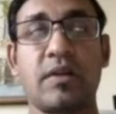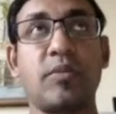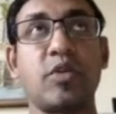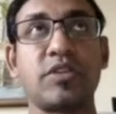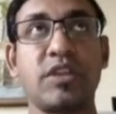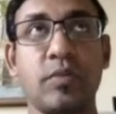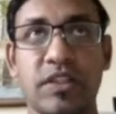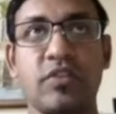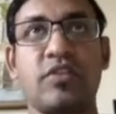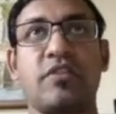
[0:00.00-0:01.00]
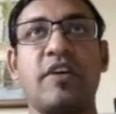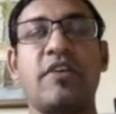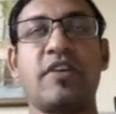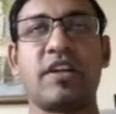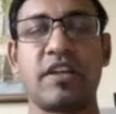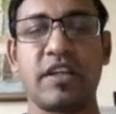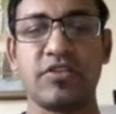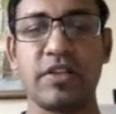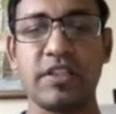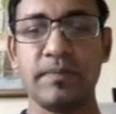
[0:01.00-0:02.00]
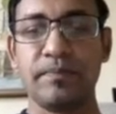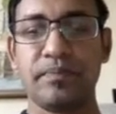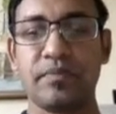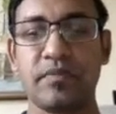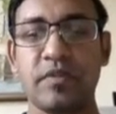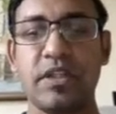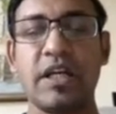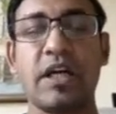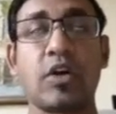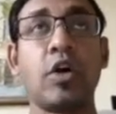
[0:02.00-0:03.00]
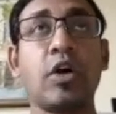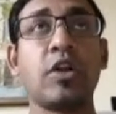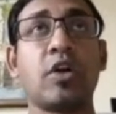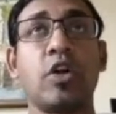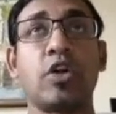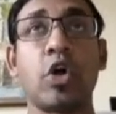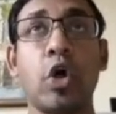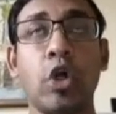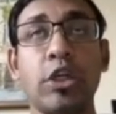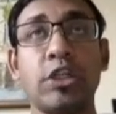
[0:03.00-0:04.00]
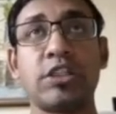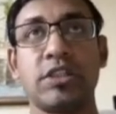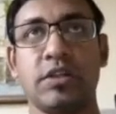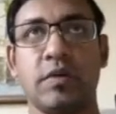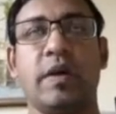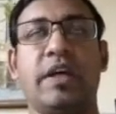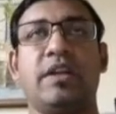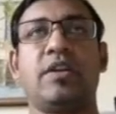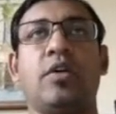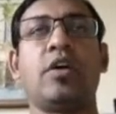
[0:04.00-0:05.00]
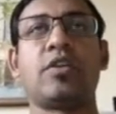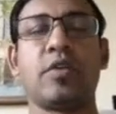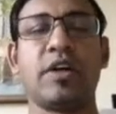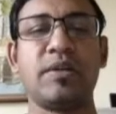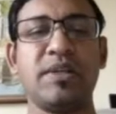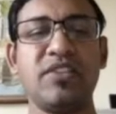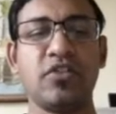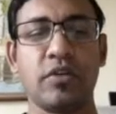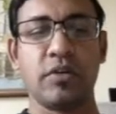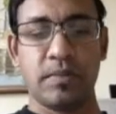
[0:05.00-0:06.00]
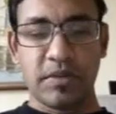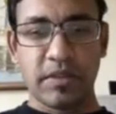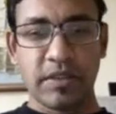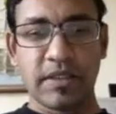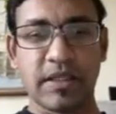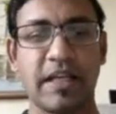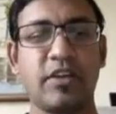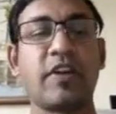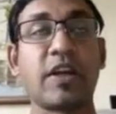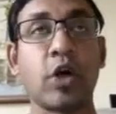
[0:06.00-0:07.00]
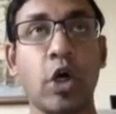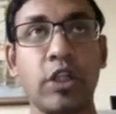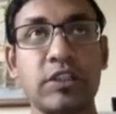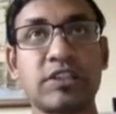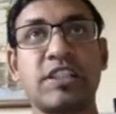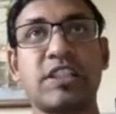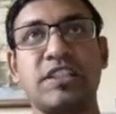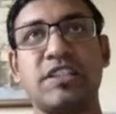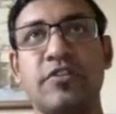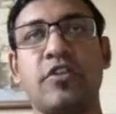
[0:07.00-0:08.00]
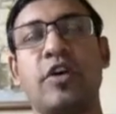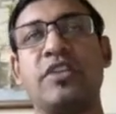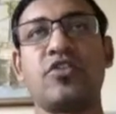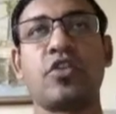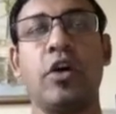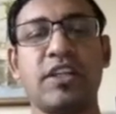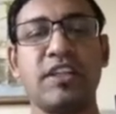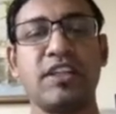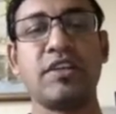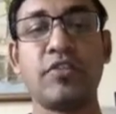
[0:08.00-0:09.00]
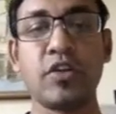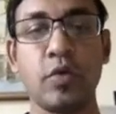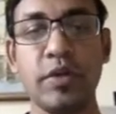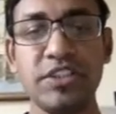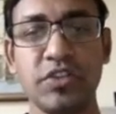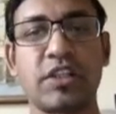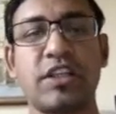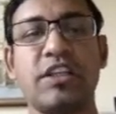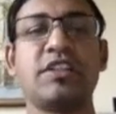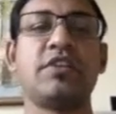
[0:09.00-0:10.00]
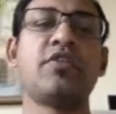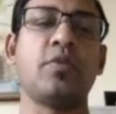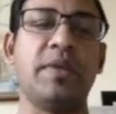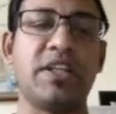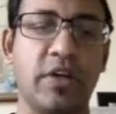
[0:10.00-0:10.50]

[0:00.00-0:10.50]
more than 1,500 actually. They are all called altcoin. Altcoin means kind of like alternative coins. Alternative to which? Alternative to Bitcoin,